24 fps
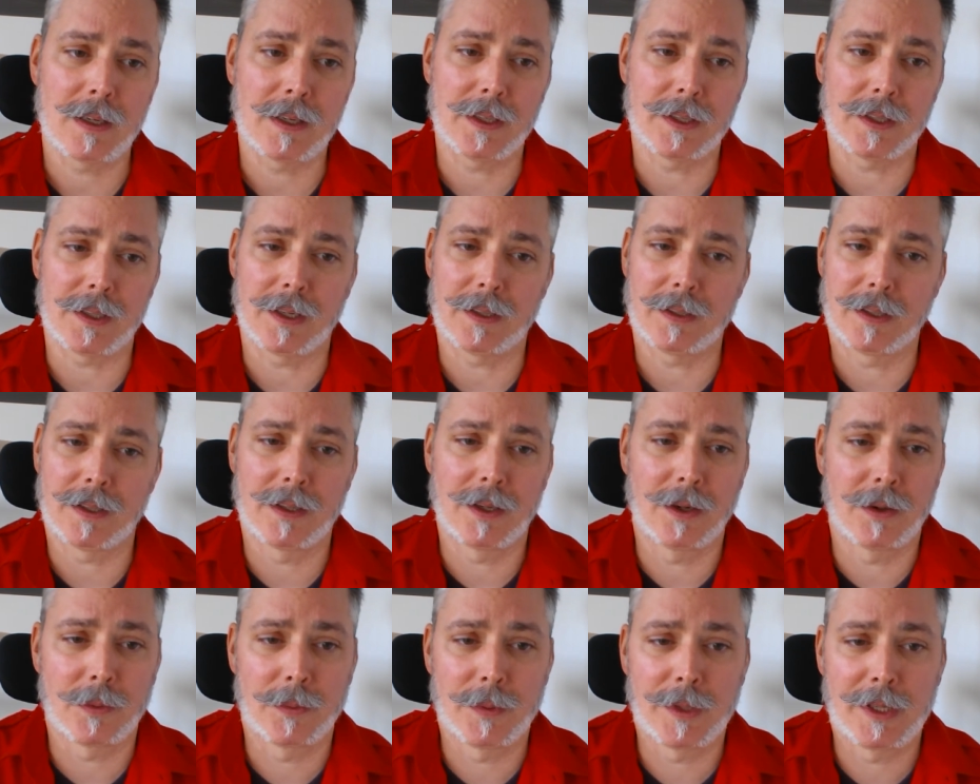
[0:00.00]

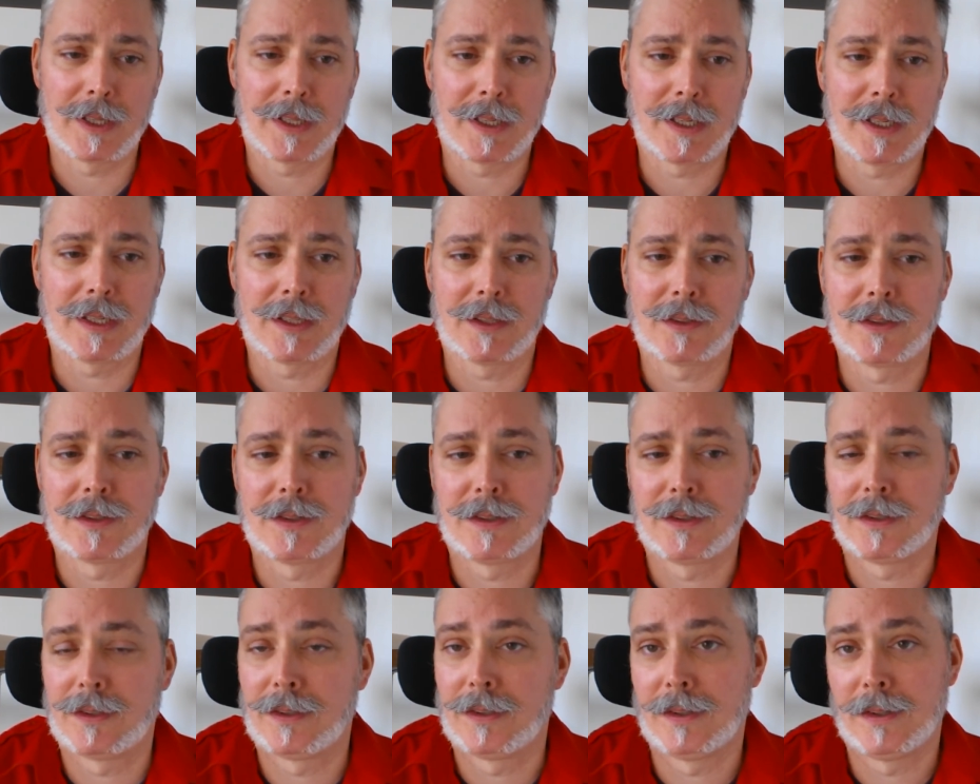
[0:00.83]
really
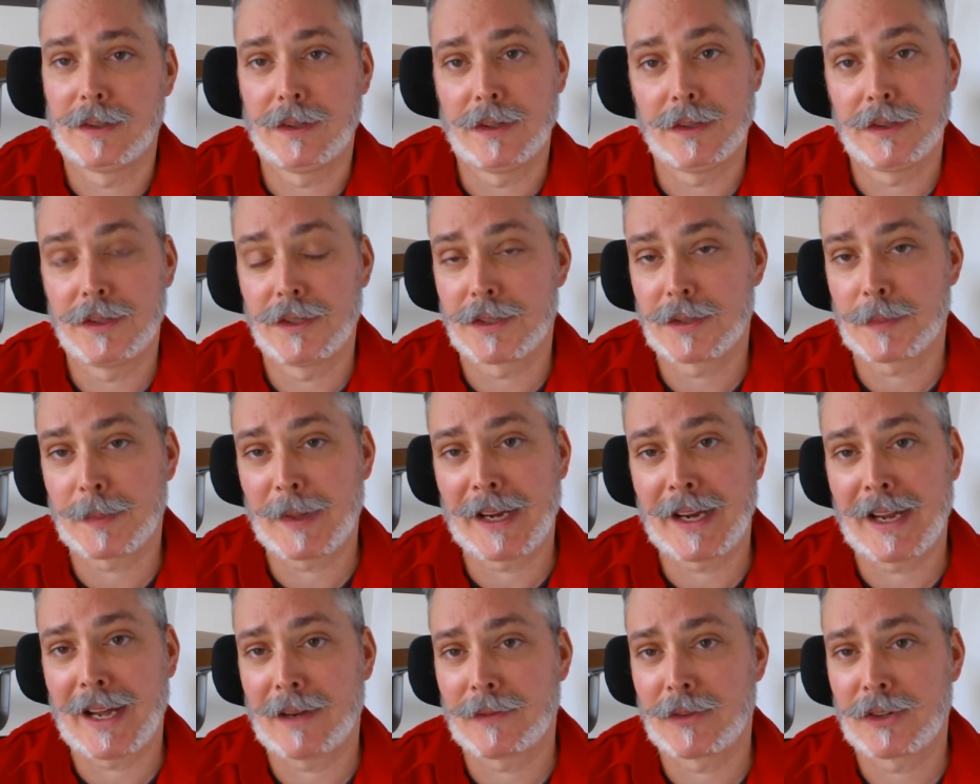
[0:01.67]
the
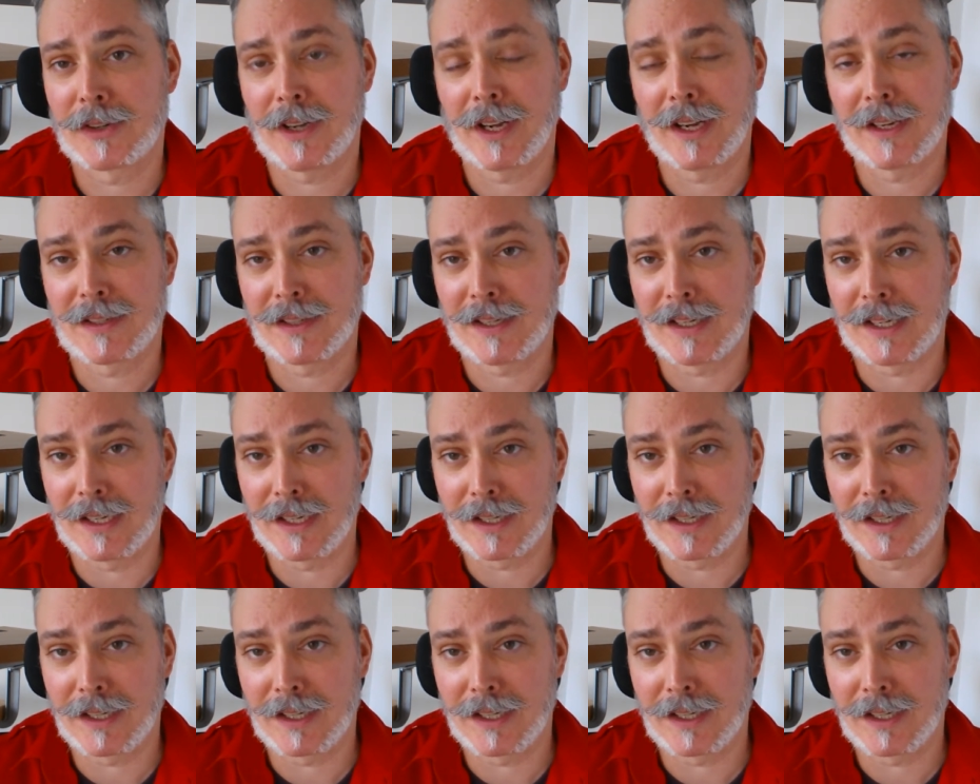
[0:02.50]
display advertising